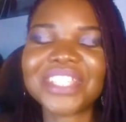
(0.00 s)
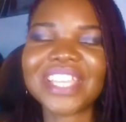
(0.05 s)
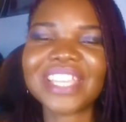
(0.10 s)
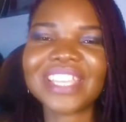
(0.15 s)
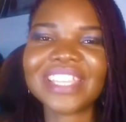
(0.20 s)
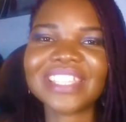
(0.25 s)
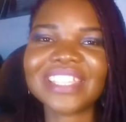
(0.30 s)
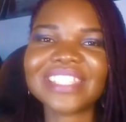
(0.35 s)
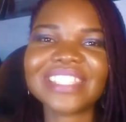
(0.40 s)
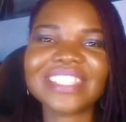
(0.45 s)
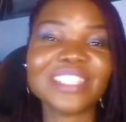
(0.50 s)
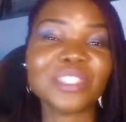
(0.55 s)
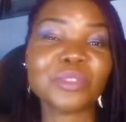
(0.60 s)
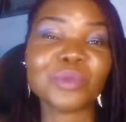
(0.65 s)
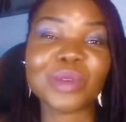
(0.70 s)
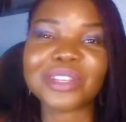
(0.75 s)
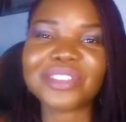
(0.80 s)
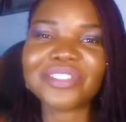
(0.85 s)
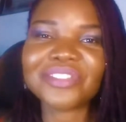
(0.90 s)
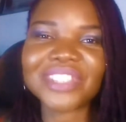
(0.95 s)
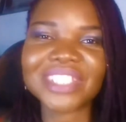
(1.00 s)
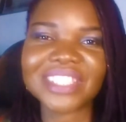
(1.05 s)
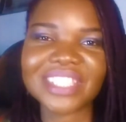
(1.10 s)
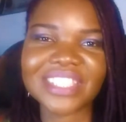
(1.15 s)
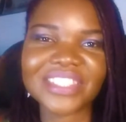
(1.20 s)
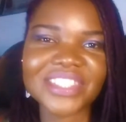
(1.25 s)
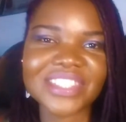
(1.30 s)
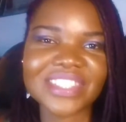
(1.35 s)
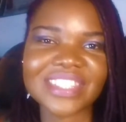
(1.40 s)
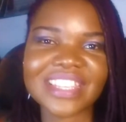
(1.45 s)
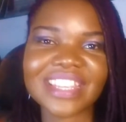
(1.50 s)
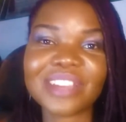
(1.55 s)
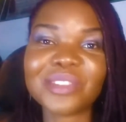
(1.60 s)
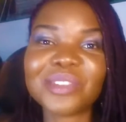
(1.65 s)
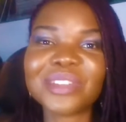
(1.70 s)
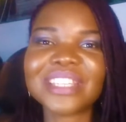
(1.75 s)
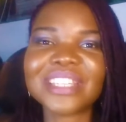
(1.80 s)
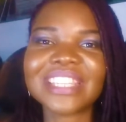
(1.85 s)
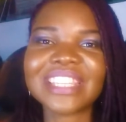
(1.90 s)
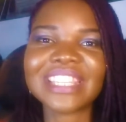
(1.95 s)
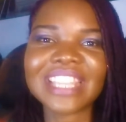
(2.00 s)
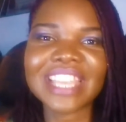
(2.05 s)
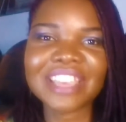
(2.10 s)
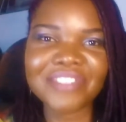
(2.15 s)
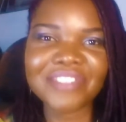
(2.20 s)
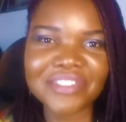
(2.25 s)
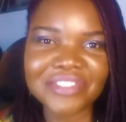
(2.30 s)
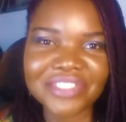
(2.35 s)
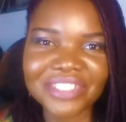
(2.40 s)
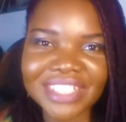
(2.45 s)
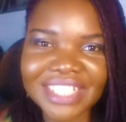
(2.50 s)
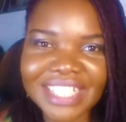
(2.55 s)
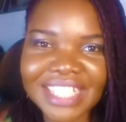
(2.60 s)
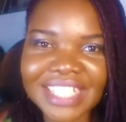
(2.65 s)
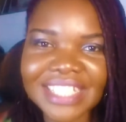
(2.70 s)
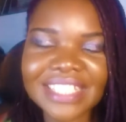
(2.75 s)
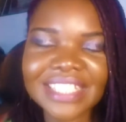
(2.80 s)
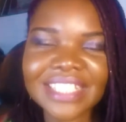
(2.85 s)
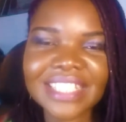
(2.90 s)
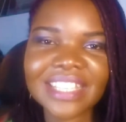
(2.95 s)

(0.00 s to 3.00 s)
and he's one of the teachers that I will never forget.